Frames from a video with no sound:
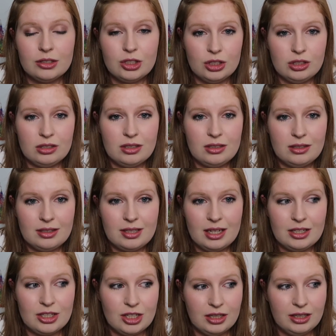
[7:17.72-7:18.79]
Just
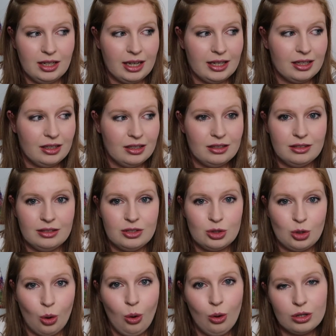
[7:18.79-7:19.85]
essentially like
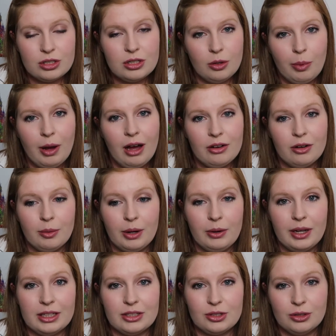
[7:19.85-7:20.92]
talk to your partner
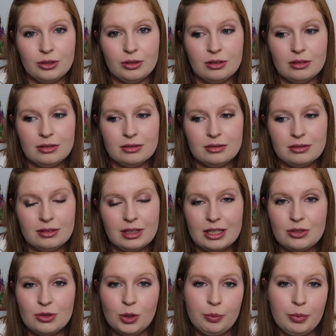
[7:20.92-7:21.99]
about it. So
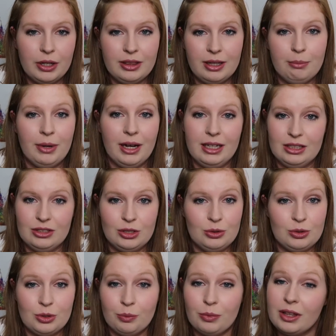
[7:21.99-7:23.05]
there's no point in buying
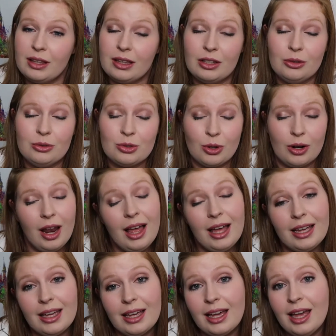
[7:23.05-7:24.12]
you something that you don't
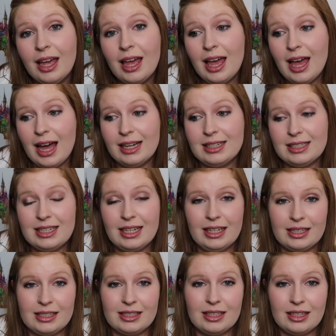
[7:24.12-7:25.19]
like, and it
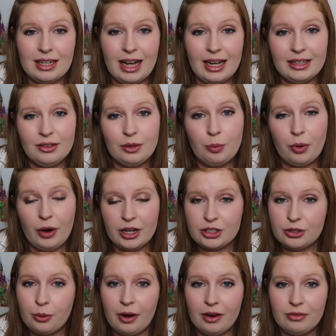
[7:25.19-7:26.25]
takes kind of the
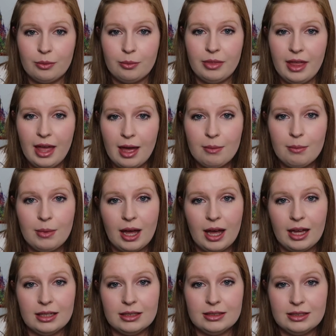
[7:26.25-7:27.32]
pressure away from them,
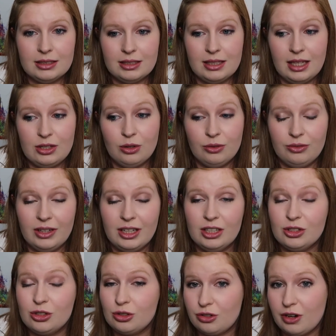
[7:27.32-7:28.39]
and they don't feel
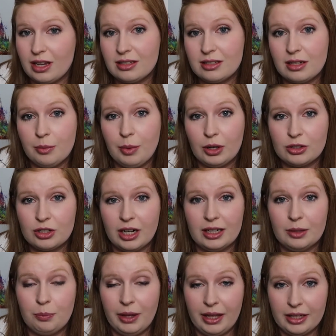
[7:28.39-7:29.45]
as stressed about
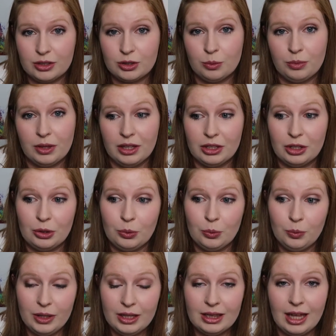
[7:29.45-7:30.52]
trying to pick something that you
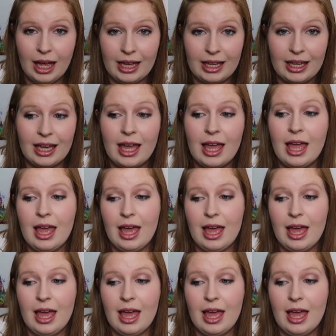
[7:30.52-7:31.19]
will like.